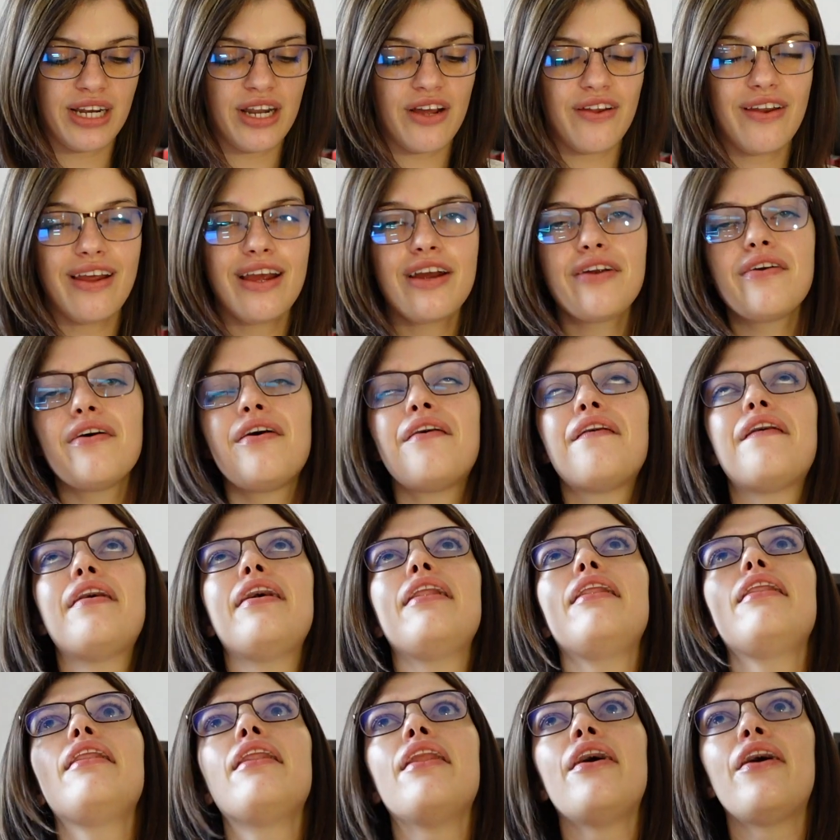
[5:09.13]
Now there are
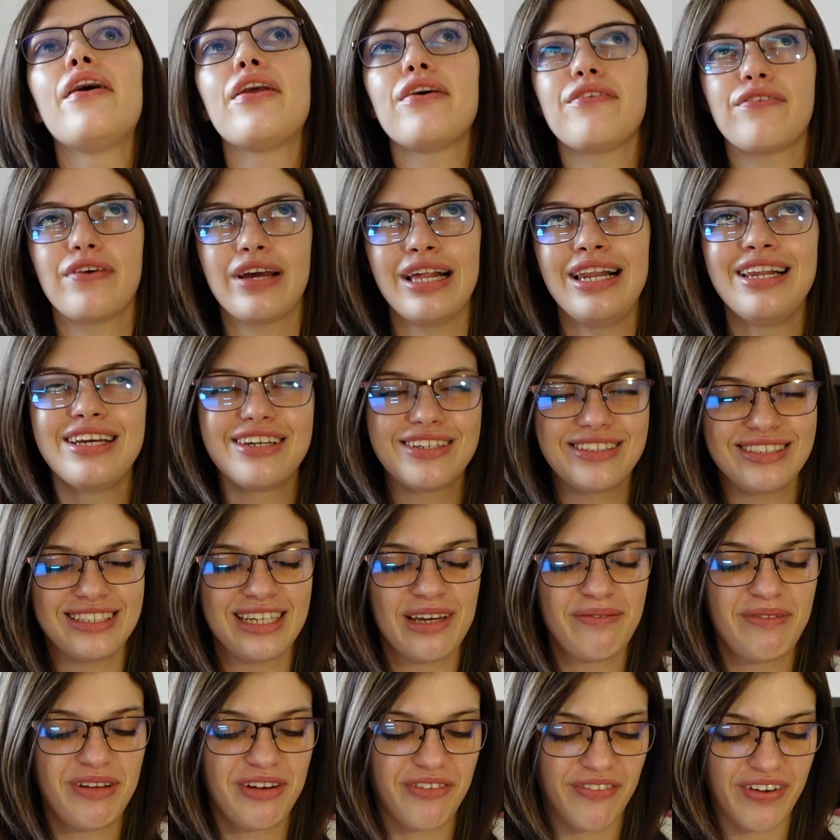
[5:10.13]
a lot of clues,
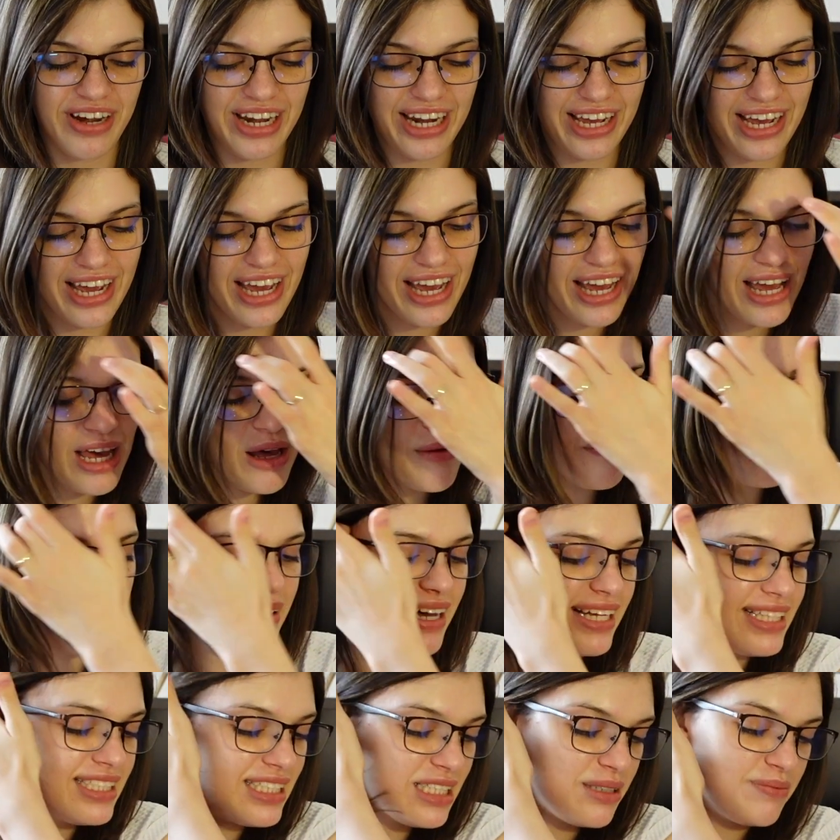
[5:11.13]
I mean really,
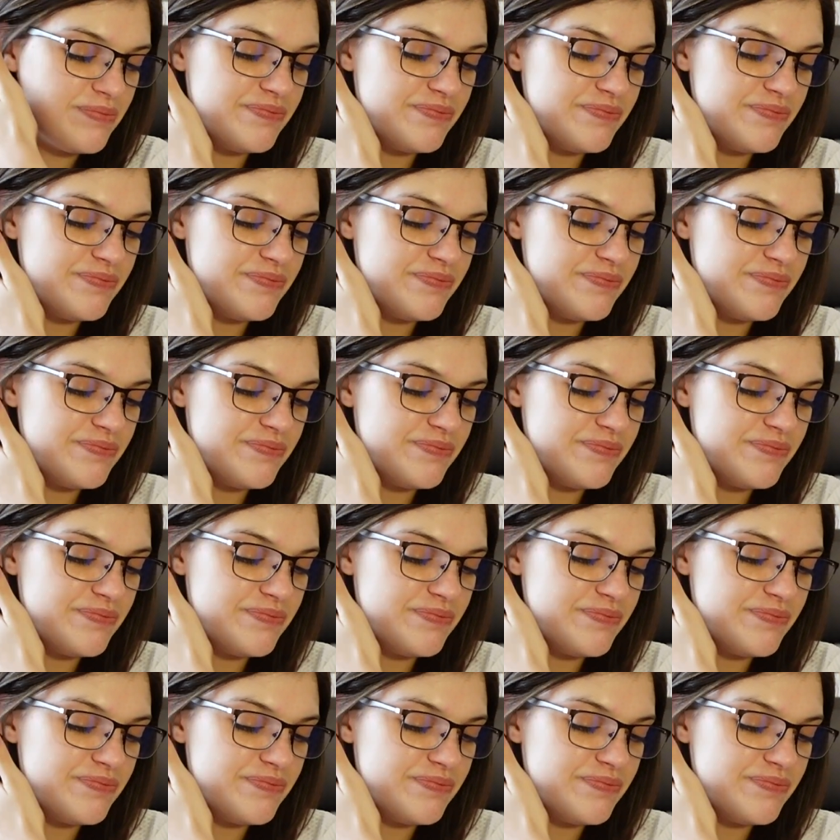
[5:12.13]
but